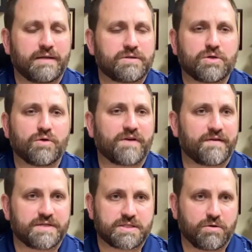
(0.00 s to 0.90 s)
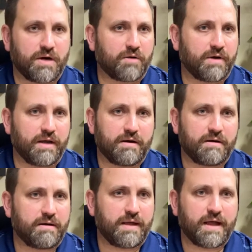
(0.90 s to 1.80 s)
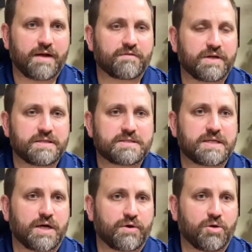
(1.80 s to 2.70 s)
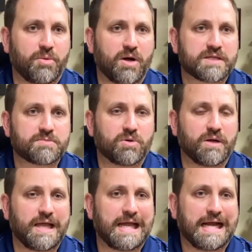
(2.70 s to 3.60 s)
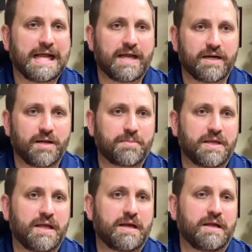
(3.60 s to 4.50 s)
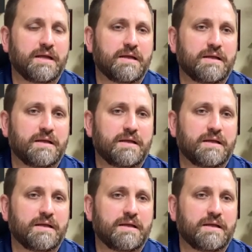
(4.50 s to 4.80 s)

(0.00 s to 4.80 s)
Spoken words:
turned over every stone. I ran every scenario possible, and I ended up getting